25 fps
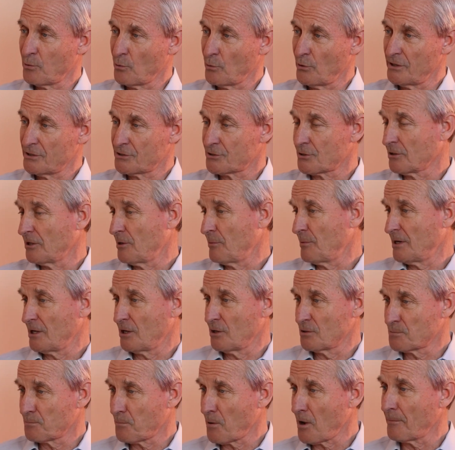point, certainly when it
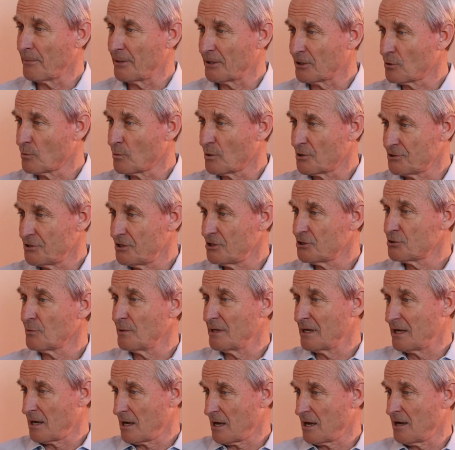goes public, where it's
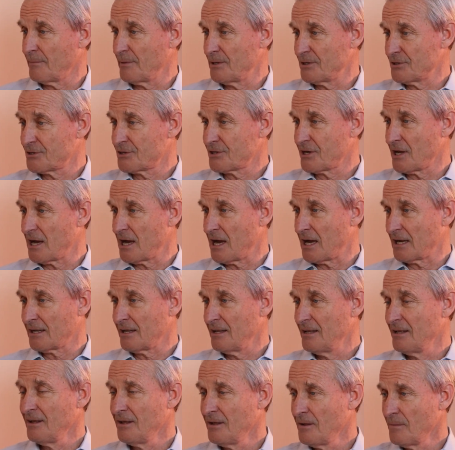issuing common stock.
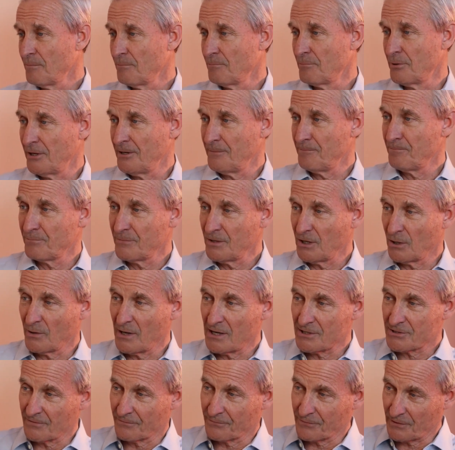But,
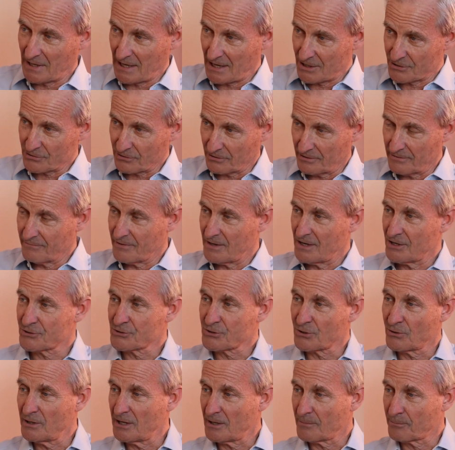as a financial
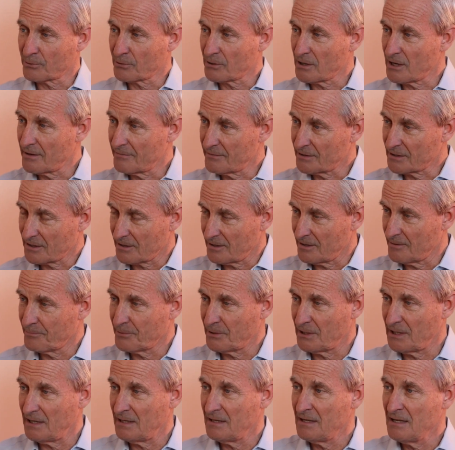investor at a private
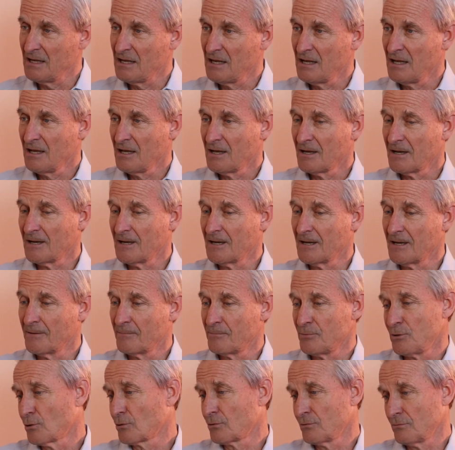company,
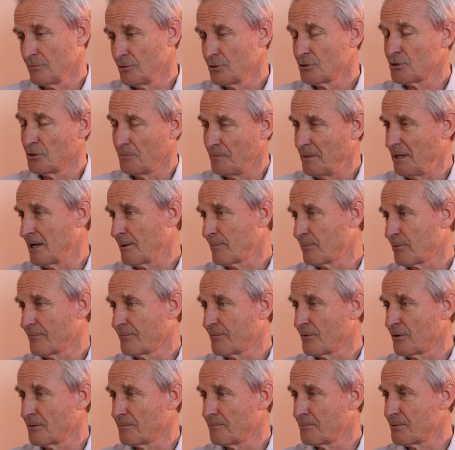you should be in a
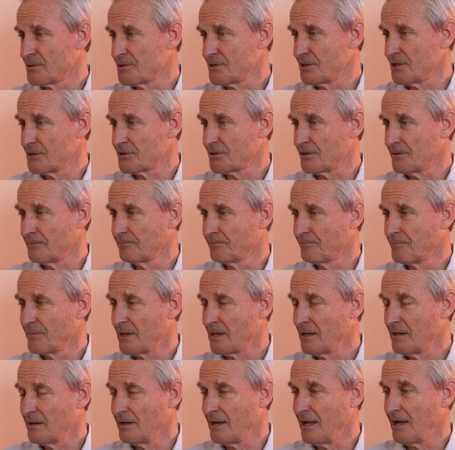preferred position.
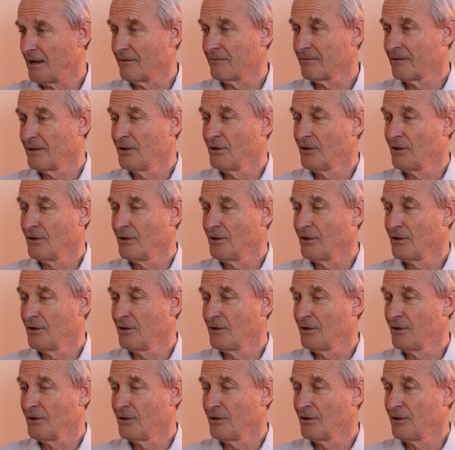Now,